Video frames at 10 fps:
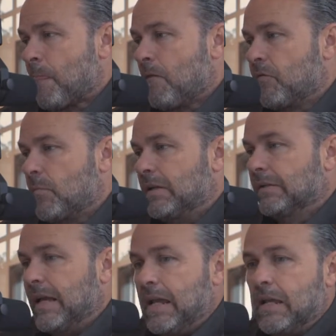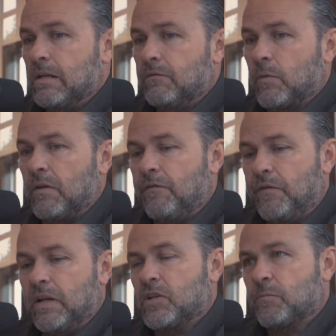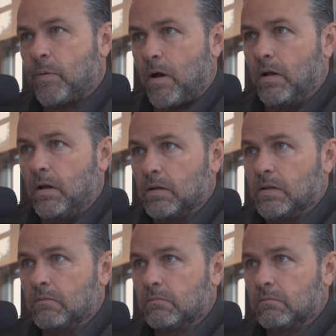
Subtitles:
From a finished product,